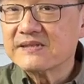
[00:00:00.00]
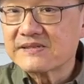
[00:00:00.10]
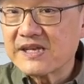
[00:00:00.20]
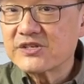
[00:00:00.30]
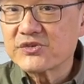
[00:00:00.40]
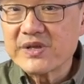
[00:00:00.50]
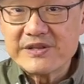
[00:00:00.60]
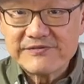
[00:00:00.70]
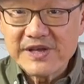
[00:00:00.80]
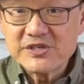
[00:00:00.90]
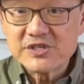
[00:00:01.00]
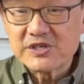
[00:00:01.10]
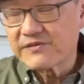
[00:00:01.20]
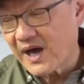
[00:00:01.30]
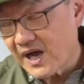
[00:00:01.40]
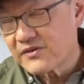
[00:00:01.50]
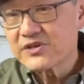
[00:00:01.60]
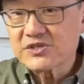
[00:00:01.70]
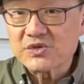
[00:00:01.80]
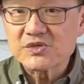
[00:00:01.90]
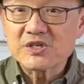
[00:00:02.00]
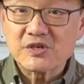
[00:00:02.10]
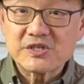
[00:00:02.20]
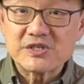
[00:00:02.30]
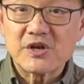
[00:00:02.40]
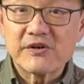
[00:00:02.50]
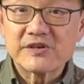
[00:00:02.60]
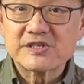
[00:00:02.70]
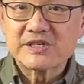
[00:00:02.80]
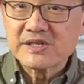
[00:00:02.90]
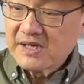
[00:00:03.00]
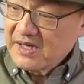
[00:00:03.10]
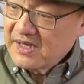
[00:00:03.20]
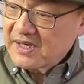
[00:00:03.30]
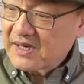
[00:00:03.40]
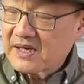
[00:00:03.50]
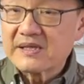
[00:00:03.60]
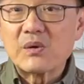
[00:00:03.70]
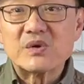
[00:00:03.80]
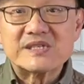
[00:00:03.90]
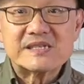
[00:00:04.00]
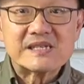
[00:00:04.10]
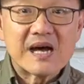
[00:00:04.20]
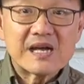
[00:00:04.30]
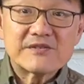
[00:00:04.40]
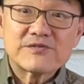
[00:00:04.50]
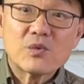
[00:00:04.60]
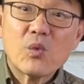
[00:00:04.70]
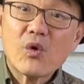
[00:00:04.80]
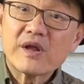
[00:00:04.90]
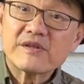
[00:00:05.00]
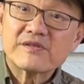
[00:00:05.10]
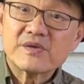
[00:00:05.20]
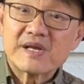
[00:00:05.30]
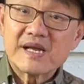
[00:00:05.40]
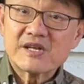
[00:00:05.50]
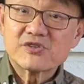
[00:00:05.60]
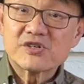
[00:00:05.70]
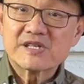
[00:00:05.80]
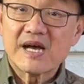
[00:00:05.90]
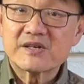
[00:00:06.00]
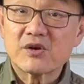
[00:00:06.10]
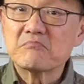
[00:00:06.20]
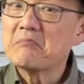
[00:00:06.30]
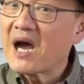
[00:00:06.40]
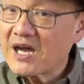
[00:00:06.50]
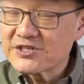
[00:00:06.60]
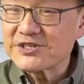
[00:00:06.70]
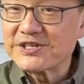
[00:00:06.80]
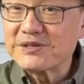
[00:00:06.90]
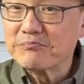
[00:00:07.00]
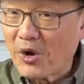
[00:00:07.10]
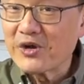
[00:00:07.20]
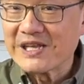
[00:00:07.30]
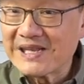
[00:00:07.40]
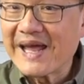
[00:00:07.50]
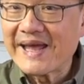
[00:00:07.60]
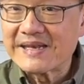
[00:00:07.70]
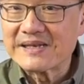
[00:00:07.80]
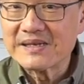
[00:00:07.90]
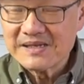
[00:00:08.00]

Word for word: century invention of Irish or Scottish origin uh, that were designed for walking through the countryside on marshy, boggy land.